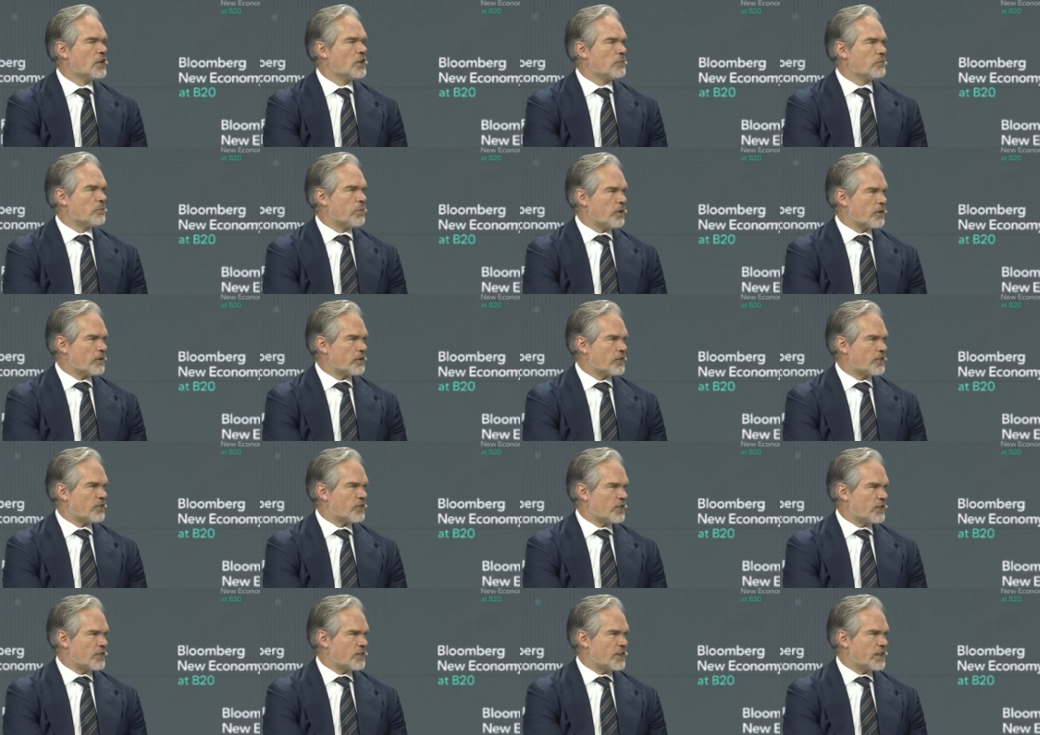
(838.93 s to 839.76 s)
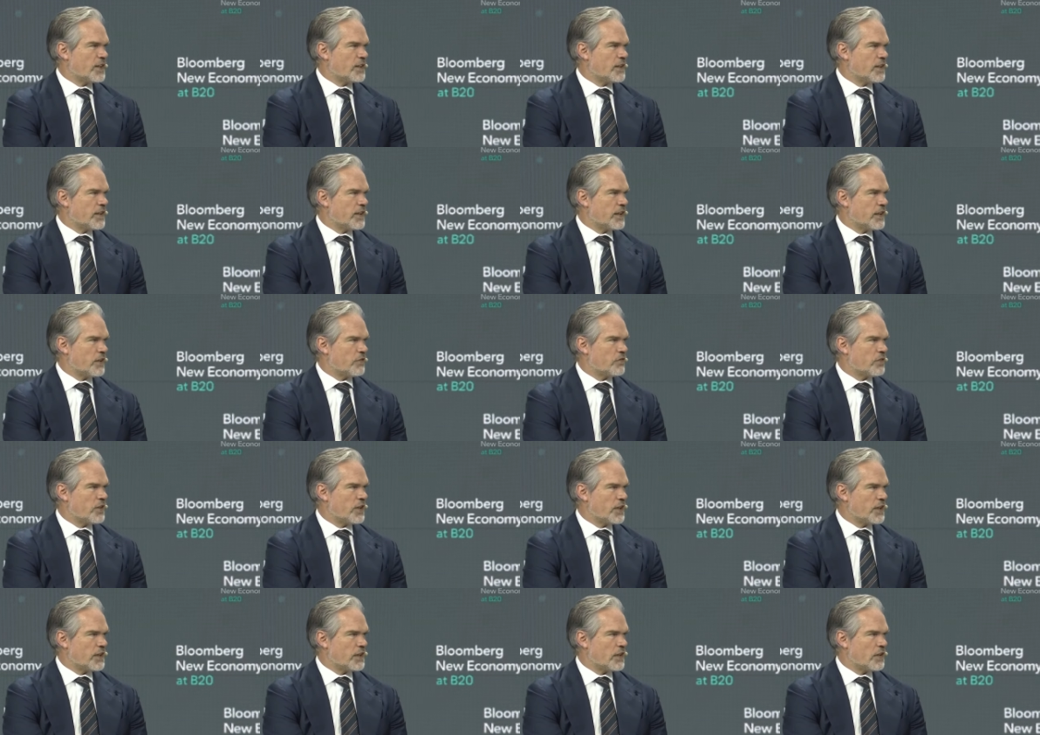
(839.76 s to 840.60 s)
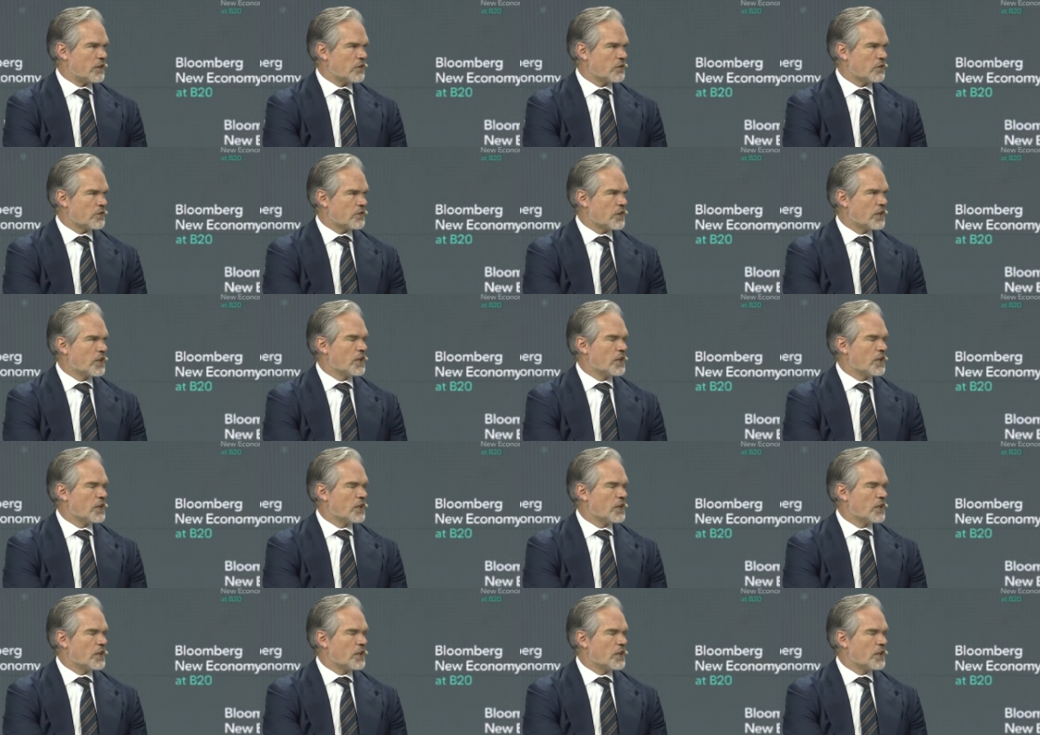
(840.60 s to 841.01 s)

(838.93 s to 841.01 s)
policies that they have laid out,